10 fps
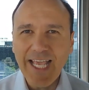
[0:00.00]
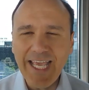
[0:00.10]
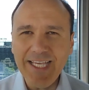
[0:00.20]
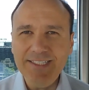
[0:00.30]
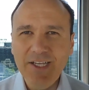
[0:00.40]

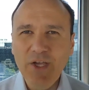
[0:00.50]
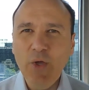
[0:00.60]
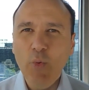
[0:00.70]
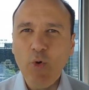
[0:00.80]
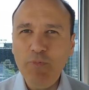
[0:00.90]
And
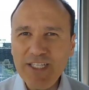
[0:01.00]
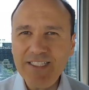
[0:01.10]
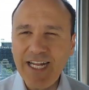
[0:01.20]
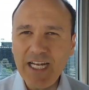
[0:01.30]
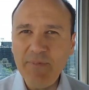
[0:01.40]
we're pleased
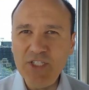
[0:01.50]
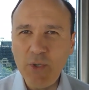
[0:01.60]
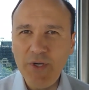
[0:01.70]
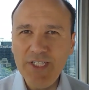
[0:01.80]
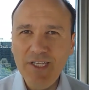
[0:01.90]
today to be
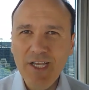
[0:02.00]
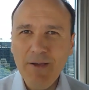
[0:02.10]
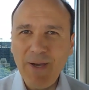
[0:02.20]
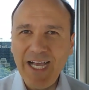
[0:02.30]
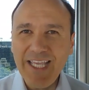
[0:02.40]
joined
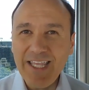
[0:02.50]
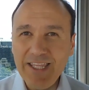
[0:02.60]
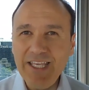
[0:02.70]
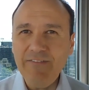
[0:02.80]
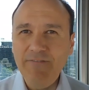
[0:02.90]
by
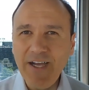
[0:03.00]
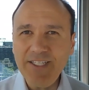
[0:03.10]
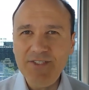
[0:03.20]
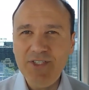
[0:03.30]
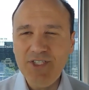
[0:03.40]
the
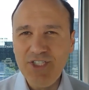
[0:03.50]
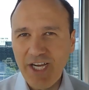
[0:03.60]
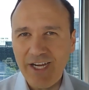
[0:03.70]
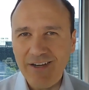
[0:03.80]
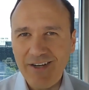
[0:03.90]
Vice
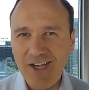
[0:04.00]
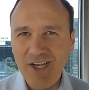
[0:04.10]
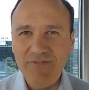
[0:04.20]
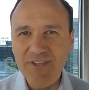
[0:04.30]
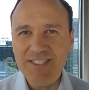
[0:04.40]
Chair
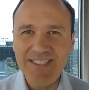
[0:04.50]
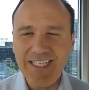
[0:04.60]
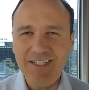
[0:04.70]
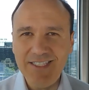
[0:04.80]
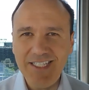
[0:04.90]
of the
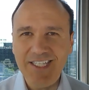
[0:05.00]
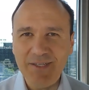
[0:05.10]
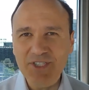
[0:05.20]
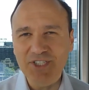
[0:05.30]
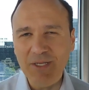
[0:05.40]
CLD
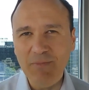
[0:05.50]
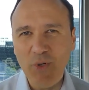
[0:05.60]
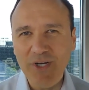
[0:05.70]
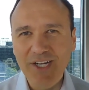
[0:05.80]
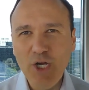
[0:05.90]
Commissioning
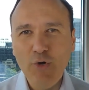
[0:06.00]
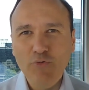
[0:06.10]
Board,